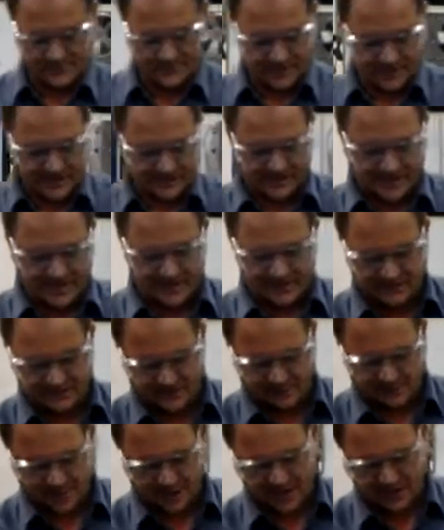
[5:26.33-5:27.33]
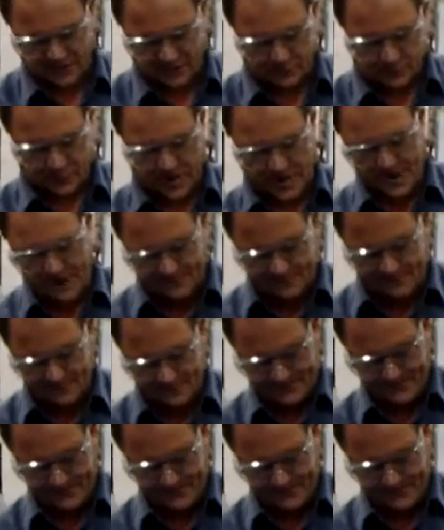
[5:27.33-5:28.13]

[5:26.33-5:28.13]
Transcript: They're going to take this brazing rod,